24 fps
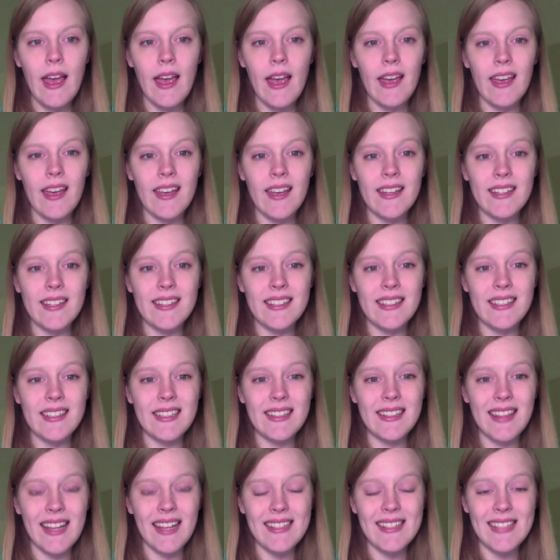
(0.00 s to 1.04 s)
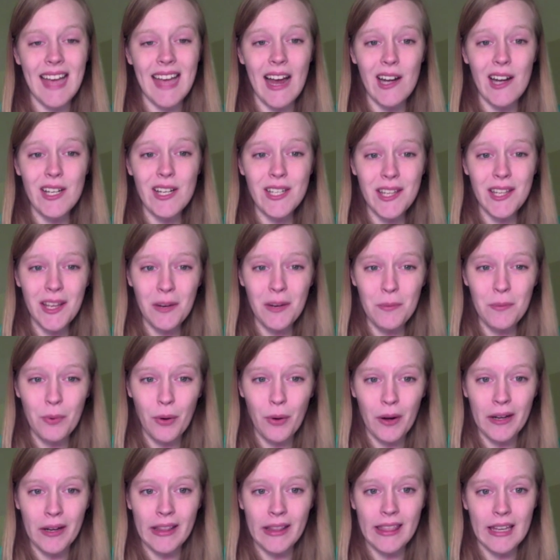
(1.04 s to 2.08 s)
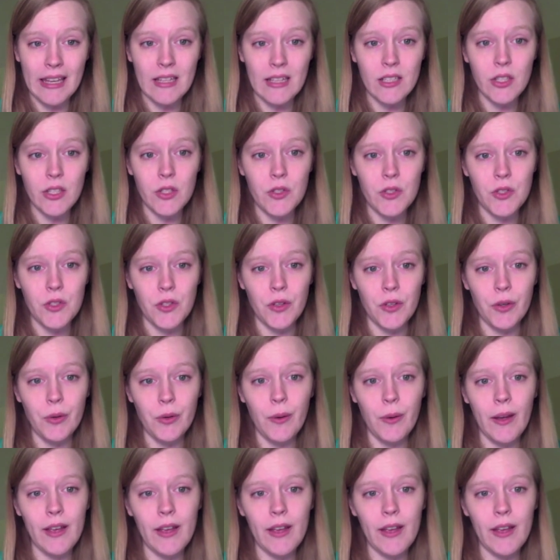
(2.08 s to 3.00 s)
and that's actually an important thing to do